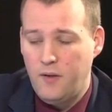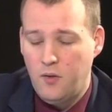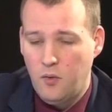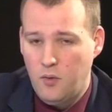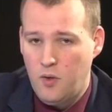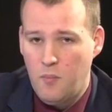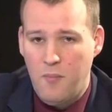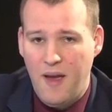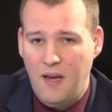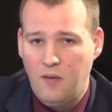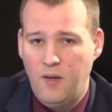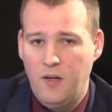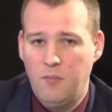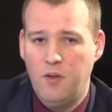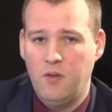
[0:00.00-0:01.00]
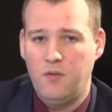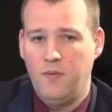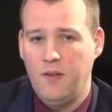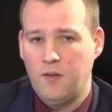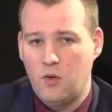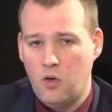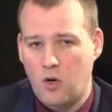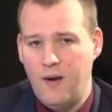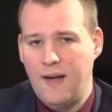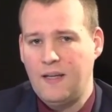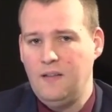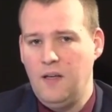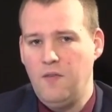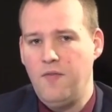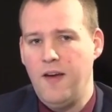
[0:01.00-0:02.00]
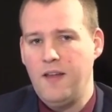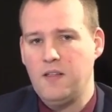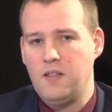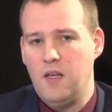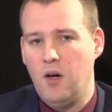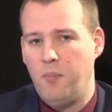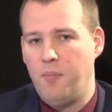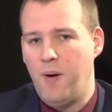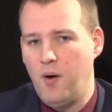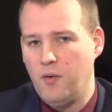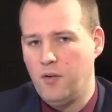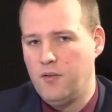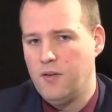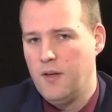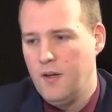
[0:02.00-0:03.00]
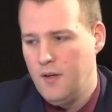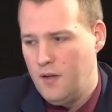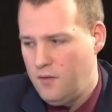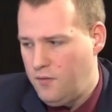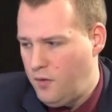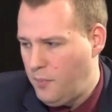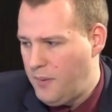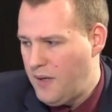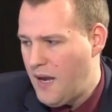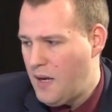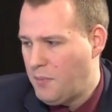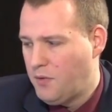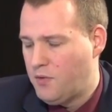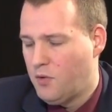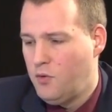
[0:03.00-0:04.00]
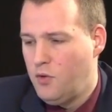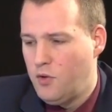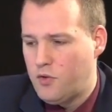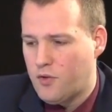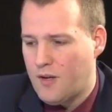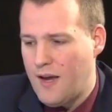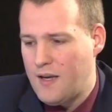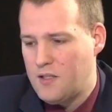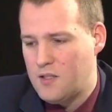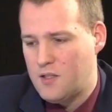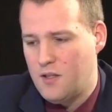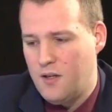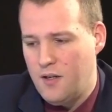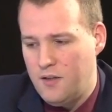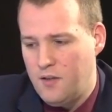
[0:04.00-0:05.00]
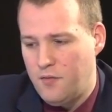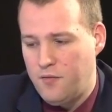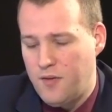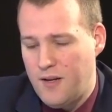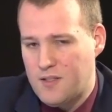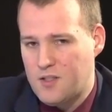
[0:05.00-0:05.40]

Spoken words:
You may win, but with correct defense, the opponent will be able to neutralize the threat.